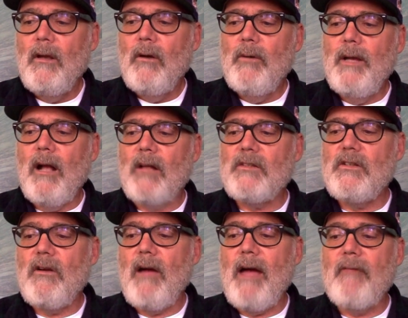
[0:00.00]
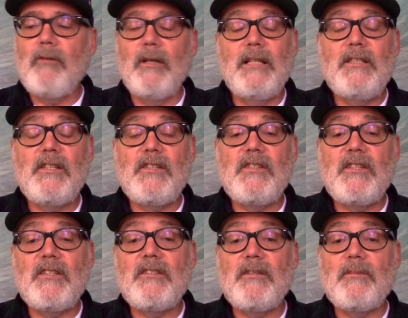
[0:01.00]
We also have religious
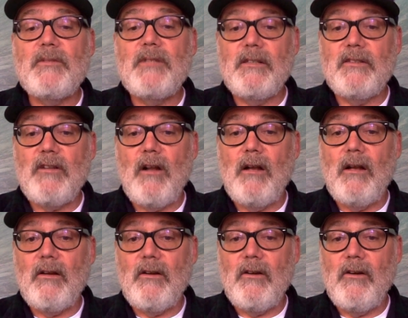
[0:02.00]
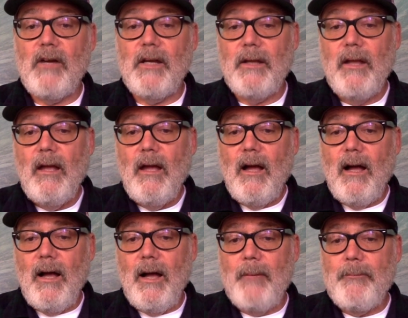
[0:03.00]
systems that start occurring.
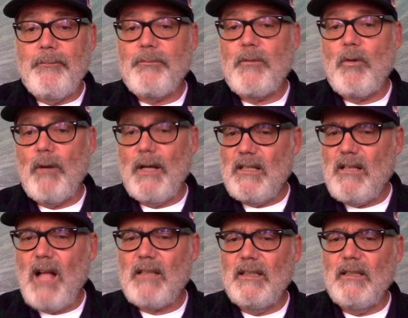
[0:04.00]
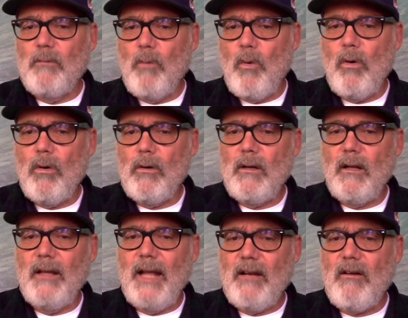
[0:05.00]
We're going to talk a little more
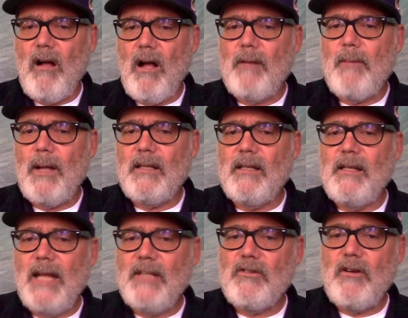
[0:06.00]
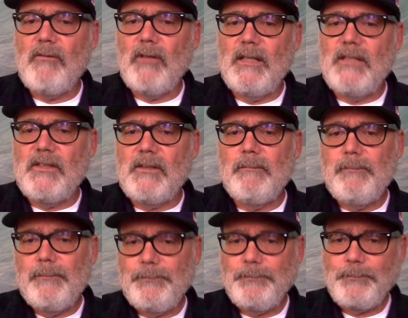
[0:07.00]
later on about the nature of religion.
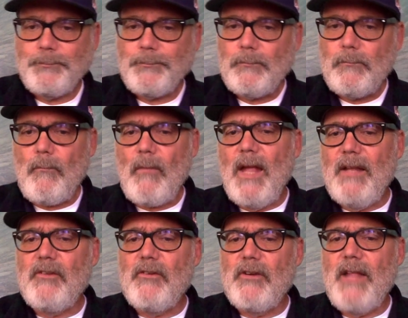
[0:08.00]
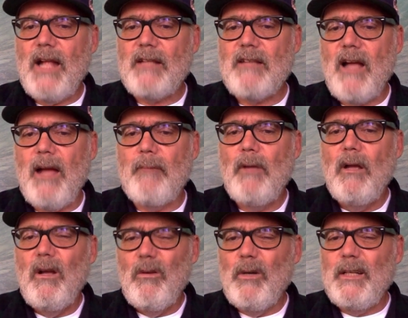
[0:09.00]
And during that time,
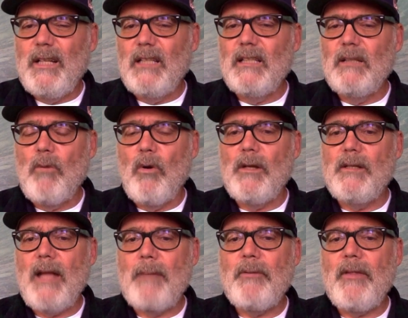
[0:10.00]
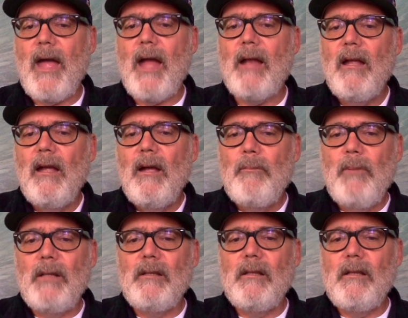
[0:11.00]
we'll get a little more in depth of that.
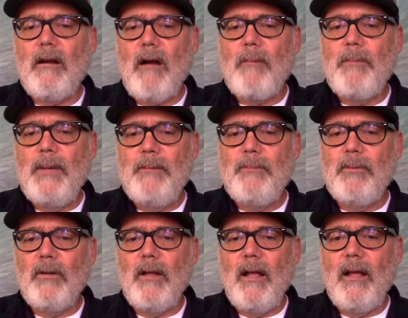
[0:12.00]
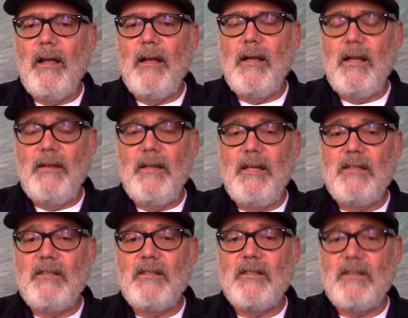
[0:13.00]
But there are people in
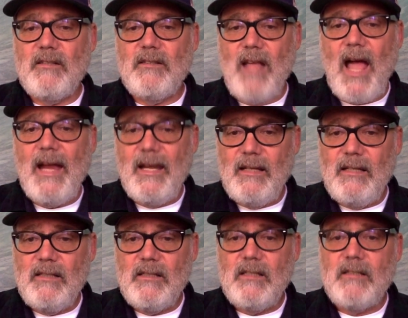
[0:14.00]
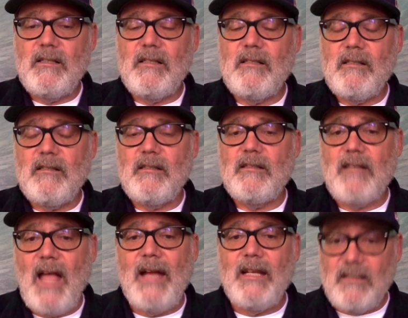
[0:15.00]
these societies, because the
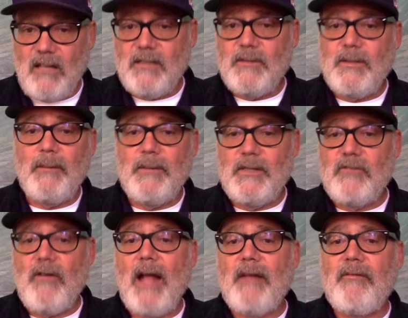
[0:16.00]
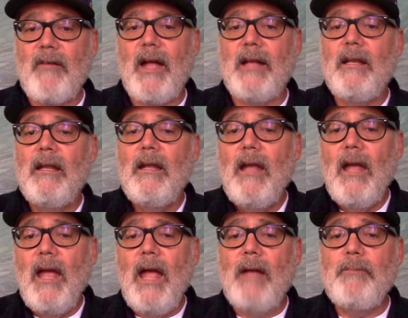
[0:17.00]
society starts becoming stratified,
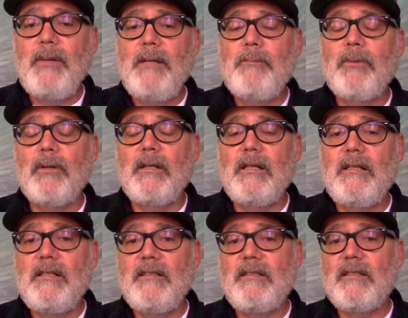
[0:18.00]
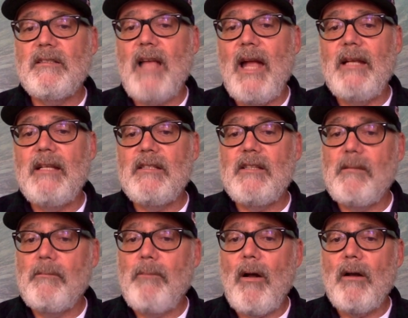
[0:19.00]
and people in these societies,
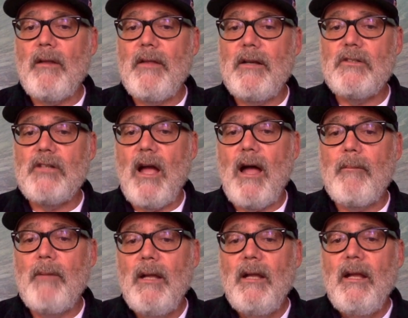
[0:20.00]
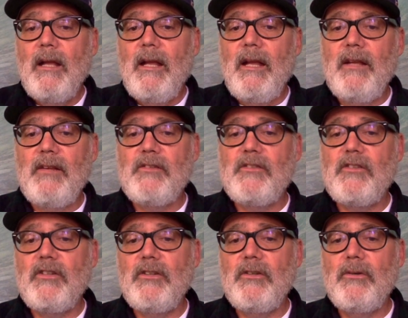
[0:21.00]
and part of their job is
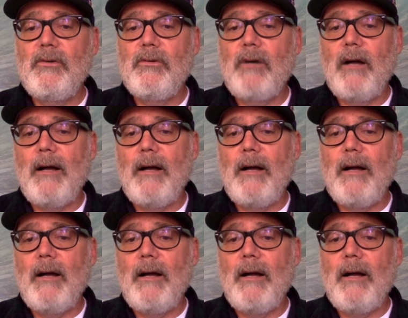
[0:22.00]
to,